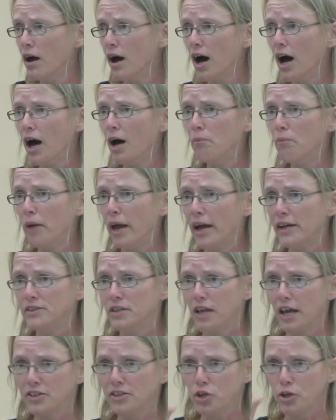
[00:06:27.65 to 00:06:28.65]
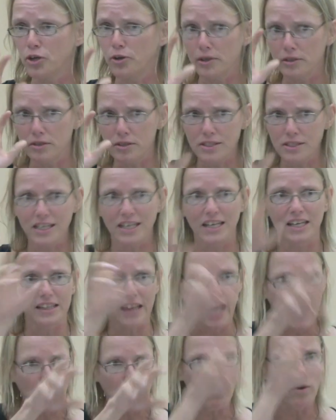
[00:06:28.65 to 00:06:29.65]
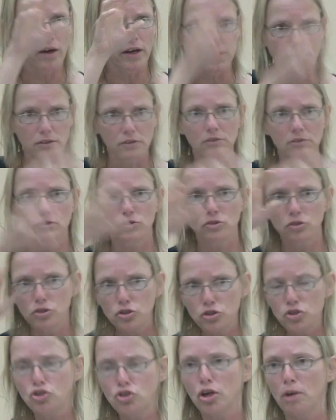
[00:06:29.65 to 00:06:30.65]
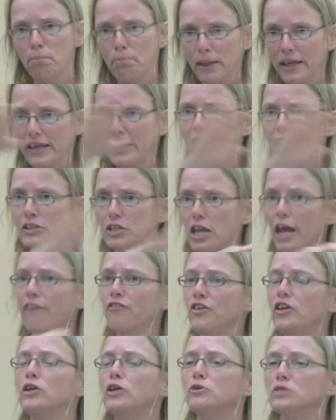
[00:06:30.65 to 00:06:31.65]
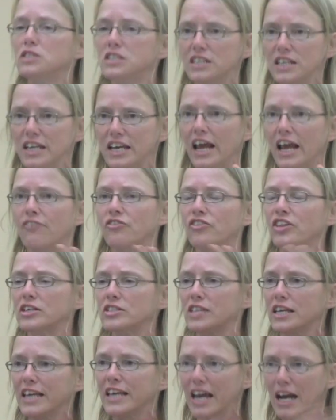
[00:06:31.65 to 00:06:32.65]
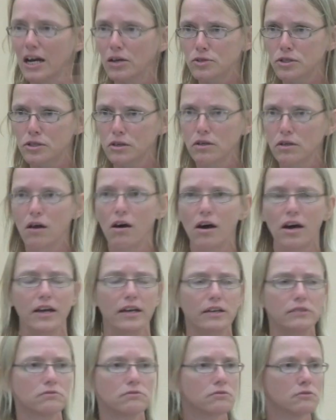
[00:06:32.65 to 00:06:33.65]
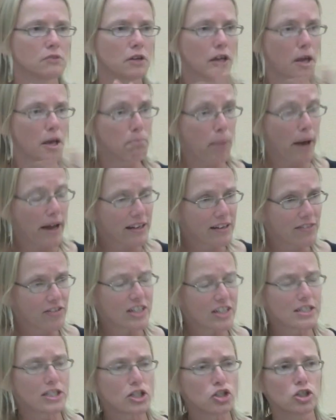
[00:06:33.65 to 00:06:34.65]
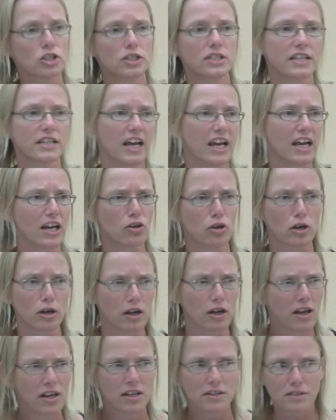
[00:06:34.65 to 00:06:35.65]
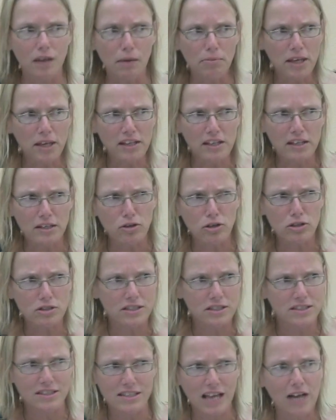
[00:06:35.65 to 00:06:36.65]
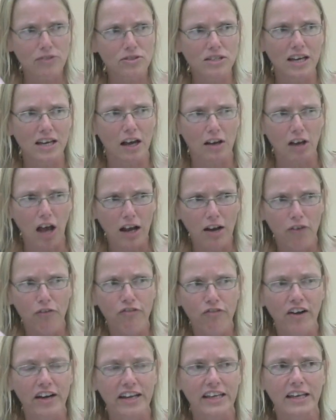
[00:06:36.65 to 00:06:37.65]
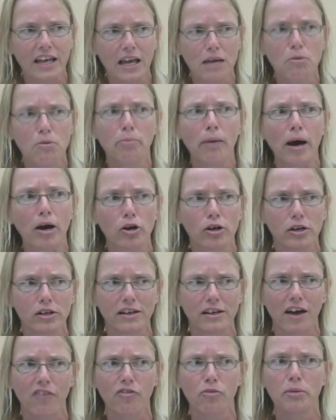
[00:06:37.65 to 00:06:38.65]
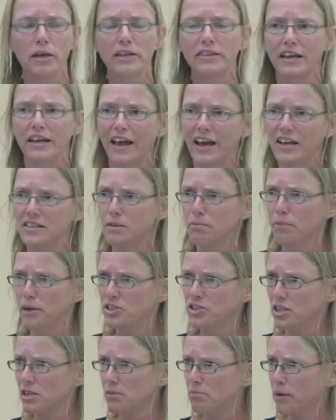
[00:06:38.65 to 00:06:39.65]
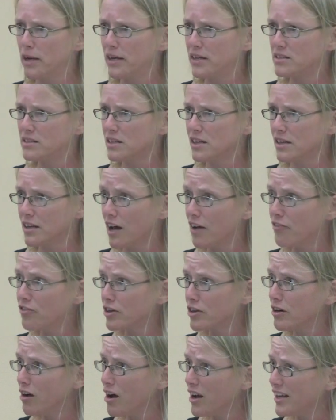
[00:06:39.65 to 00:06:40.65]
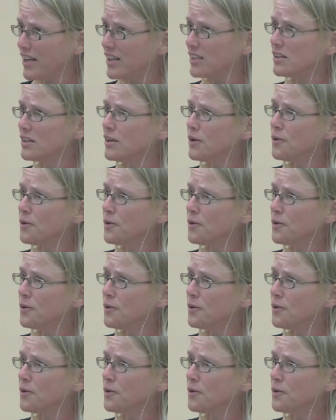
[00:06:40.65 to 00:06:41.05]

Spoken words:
And so you can see that one triply. If there's a council on competitiveness in your state, or something that sounds like a kind of funny name about good government that has a bunch of the buddies of the governor on it,